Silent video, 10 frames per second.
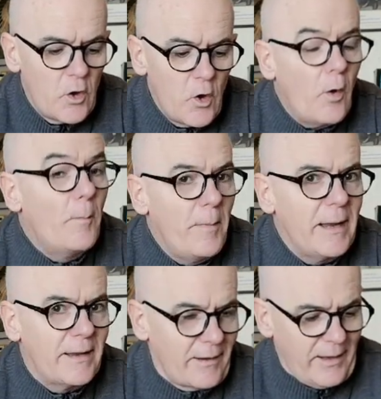Not
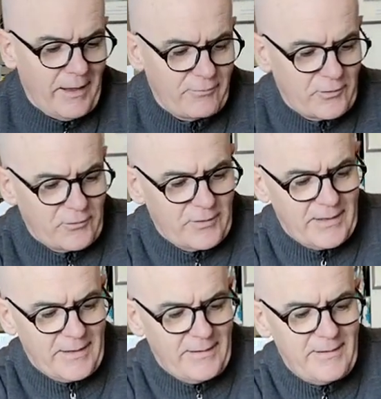me, I have to
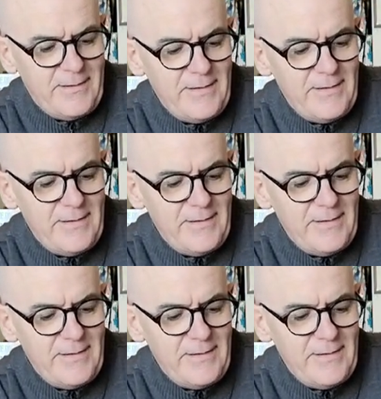say.